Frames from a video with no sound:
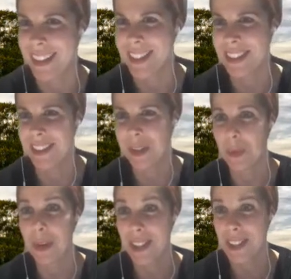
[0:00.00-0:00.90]
an
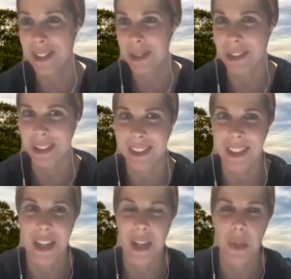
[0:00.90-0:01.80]
inspiration source
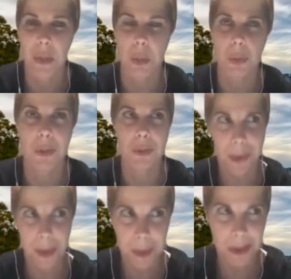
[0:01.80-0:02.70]
to
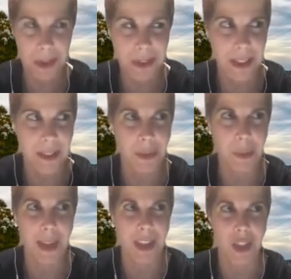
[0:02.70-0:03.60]
contribute to
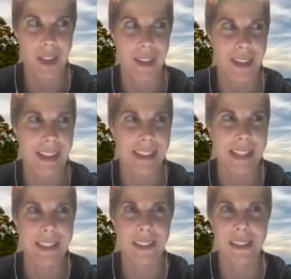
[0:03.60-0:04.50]
transformation,
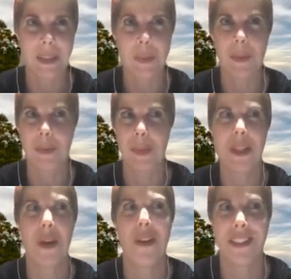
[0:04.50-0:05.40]
that's a little bit
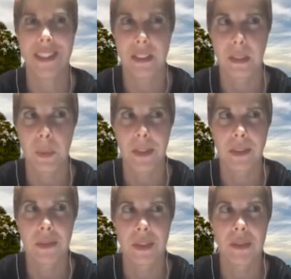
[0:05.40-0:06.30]
beyond what the
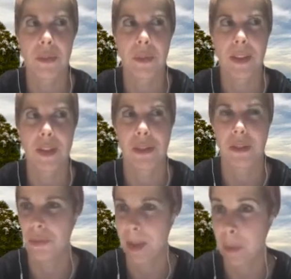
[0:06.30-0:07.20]
transformational
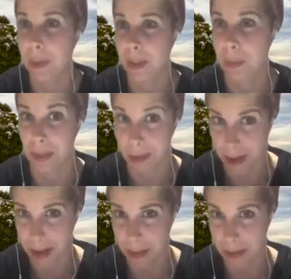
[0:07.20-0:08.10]
framework
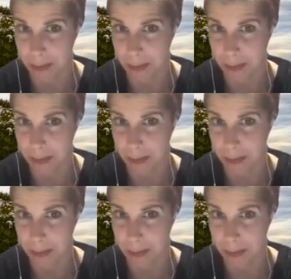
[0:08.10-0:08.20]
prescribes.